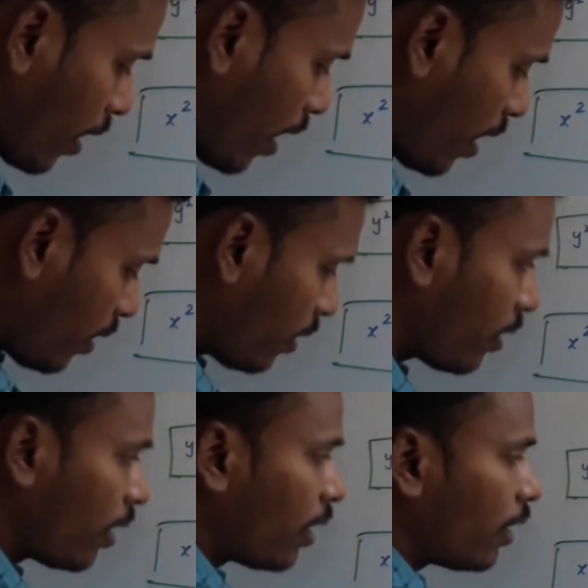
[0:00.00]
and
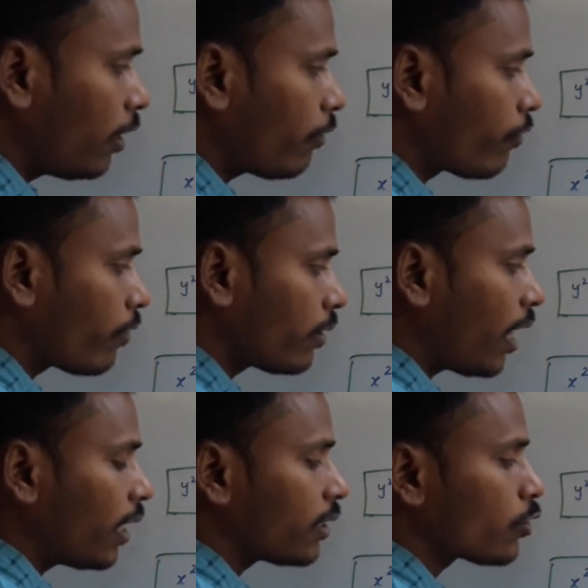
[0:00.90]
if
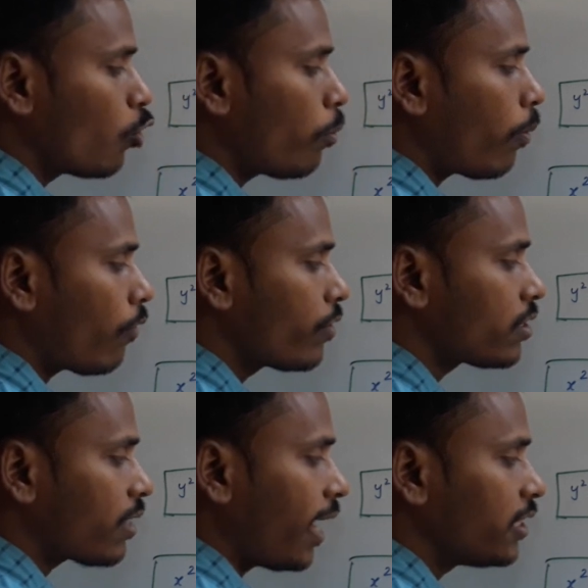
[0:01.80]
the slope of
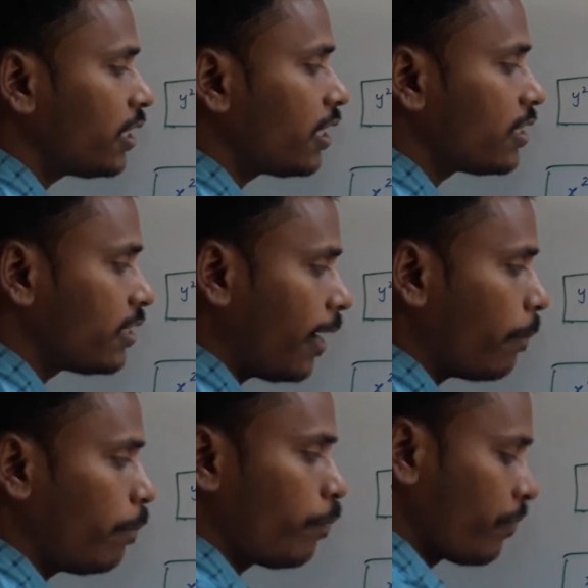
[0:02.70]
this tangent is
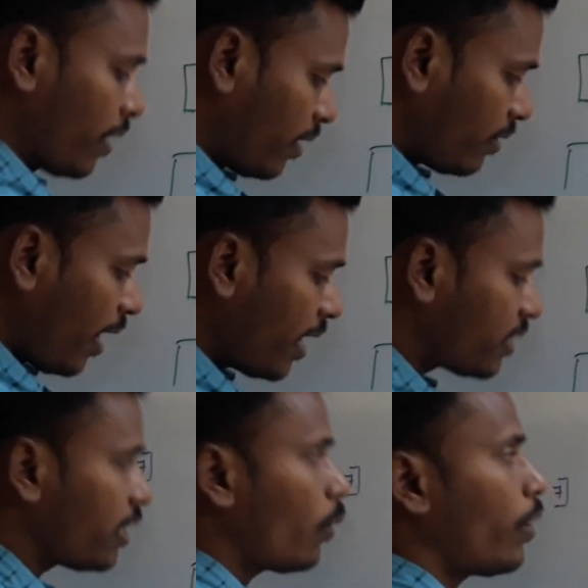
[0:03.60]
m, then its
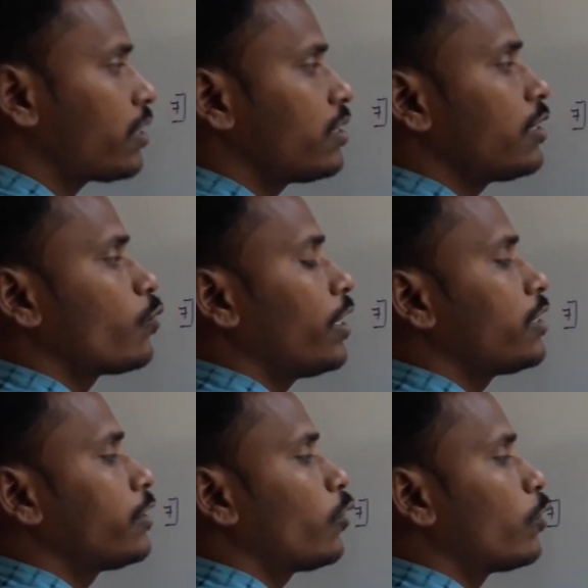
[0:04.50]
equation is y
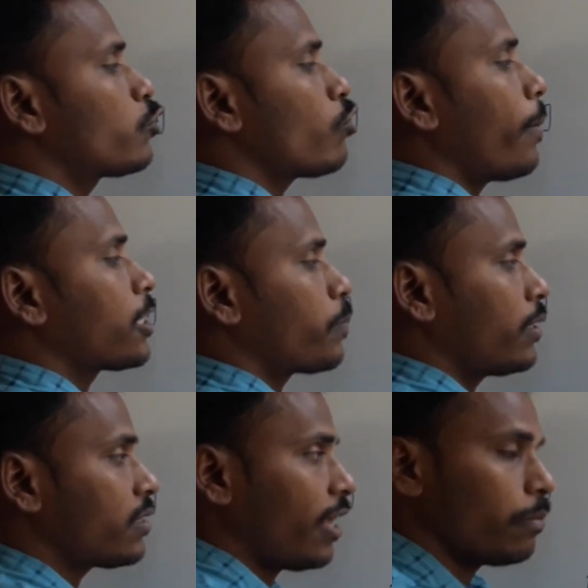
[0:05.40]
is equals to mx
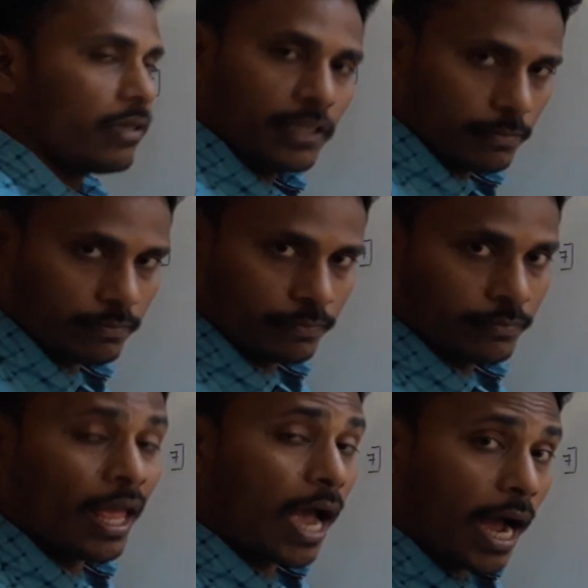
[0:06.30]
plus a by m,
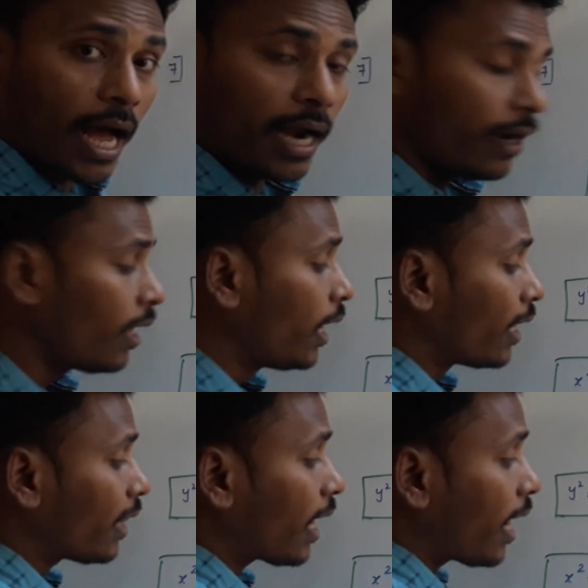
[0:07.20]
and
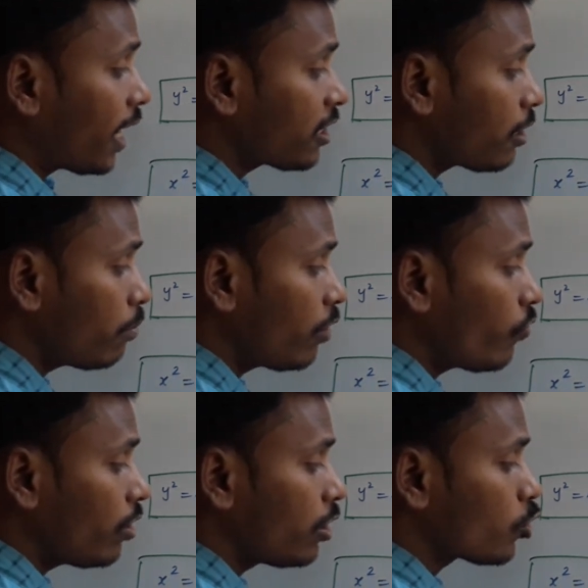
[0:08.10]
the connection
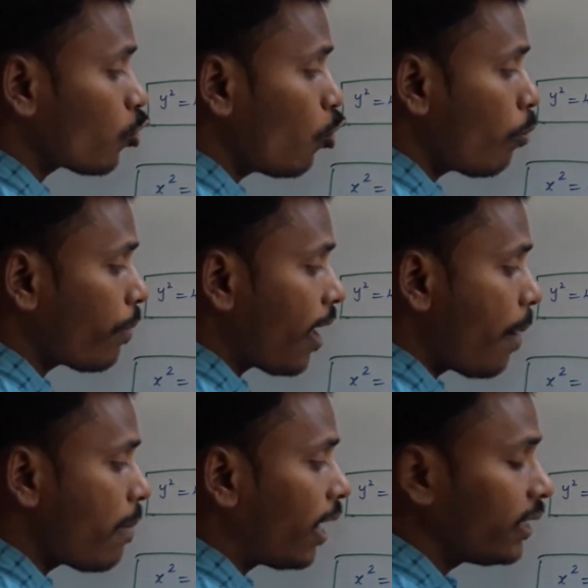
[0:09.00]
between the slope
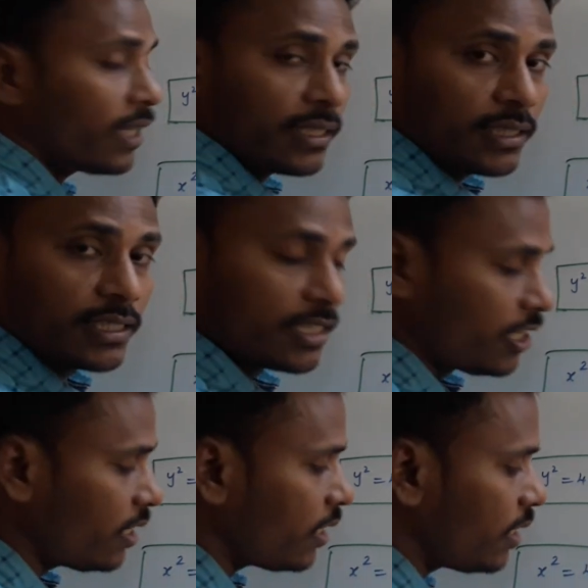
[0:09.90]
m and then this
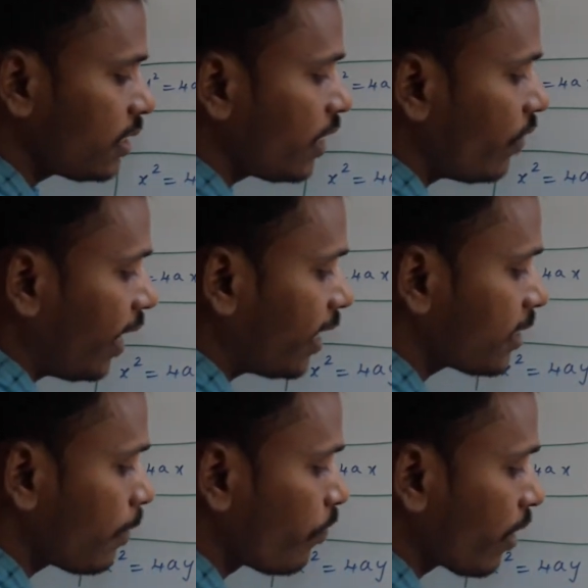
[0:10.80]
t is given as